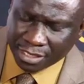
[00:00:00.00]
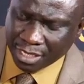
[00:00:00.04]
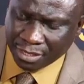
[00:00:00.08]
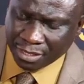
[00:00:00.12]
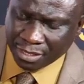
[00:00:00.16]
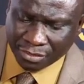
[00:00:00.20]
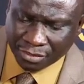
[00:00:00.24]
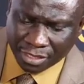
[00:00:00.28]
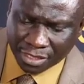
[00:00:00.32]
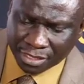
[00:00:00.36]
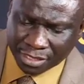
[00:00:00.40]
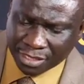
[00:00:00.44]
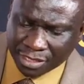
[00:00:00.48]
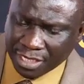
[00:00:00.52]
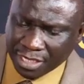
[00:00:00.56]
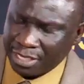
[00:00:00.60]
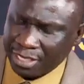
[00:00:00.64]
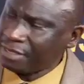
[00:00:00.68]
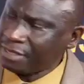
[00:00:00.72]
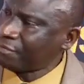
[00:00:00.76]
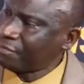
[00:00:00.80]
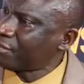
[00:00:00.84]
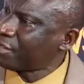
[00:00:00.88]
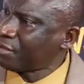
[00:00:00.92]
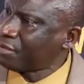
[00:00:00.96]
I
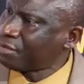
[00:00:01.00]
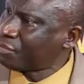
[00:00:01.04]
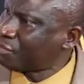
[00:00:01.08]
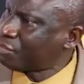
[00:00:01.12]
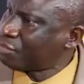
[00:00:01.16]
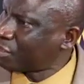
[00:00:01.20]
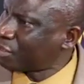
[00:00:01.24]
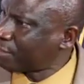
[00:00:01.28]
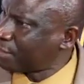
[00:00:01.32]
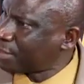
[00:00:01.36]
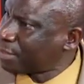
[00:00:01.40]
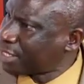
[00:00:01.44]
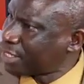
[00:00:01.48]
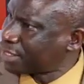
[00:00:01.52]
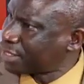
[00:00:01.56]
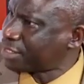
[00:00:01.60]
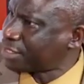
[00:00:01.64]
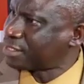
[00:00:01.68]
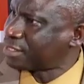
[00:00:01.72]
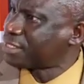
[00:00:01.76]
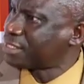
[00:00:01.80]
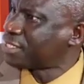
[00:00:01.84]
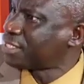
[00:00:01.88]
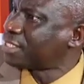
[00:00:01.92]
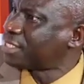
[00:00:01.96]
understand, even the World Bank
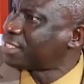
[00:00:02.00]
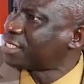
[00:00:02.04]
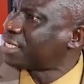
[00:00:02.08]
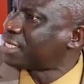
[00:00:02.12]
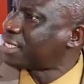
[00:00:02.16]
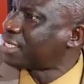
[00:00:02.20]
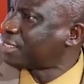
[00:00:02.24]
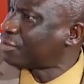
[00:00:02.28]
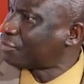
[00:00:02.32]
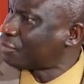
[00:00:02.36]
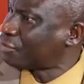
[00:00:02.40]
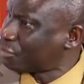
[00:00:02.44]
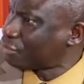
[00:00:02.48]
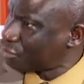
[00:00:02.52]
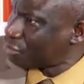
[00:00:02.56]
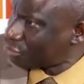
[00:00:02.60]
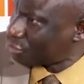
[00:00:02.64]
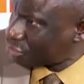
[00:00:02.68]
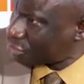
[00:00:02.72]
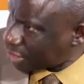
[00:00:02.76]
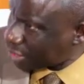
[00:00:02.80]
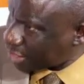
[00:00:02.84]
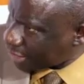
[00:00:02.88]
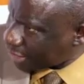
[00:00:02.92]
is thinking along those